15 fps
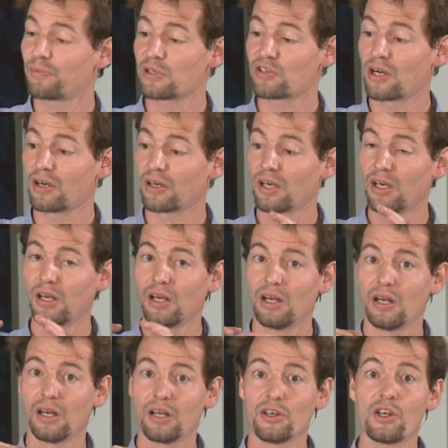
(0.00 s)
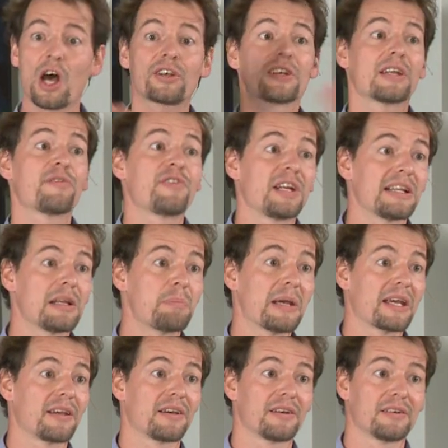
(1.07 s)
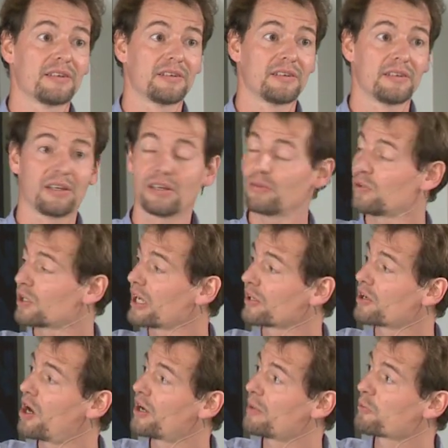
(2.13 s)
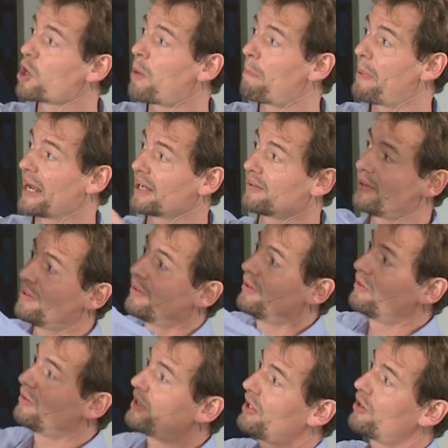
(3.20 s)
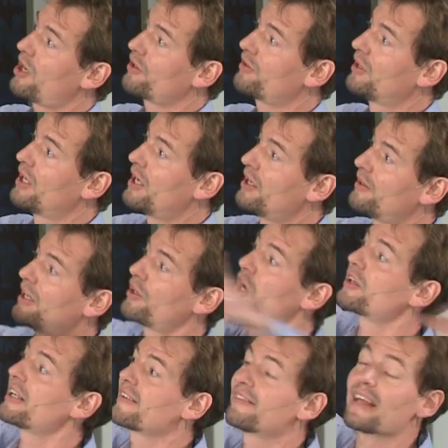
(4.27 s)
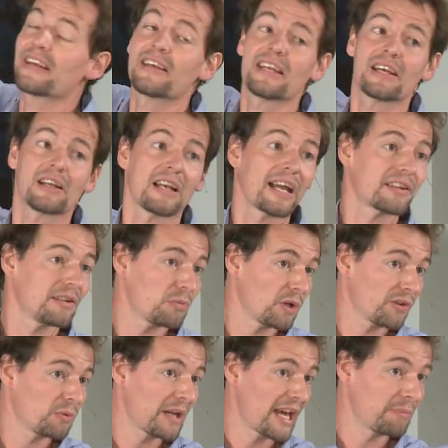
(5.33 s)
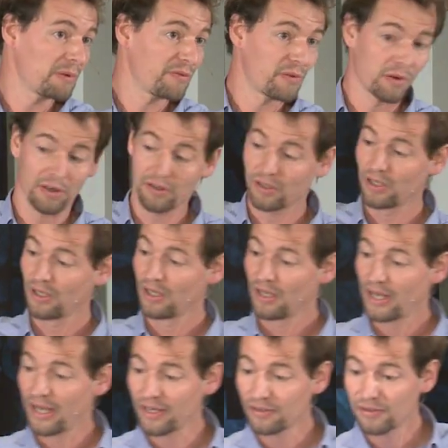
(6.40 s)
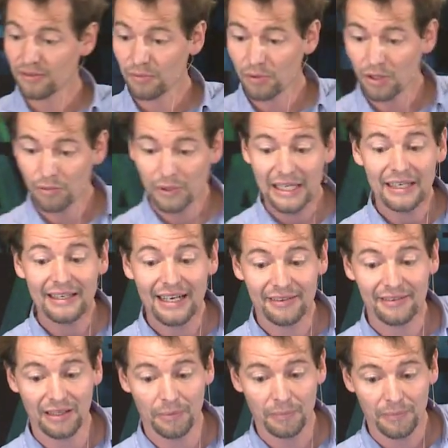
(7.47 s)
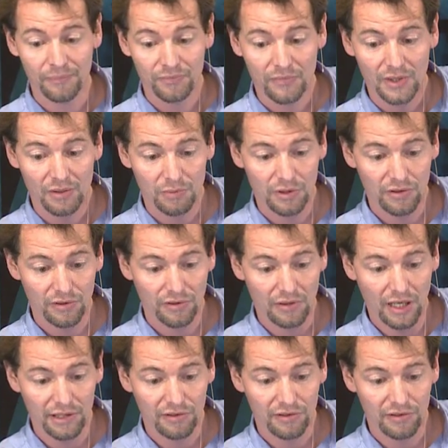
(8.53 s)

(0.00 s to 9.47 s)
which are not infinitely big. Yeah? You can call them compact. You know, they're not, they're not extending like the ones we had before. And uh, we can cut them we just, I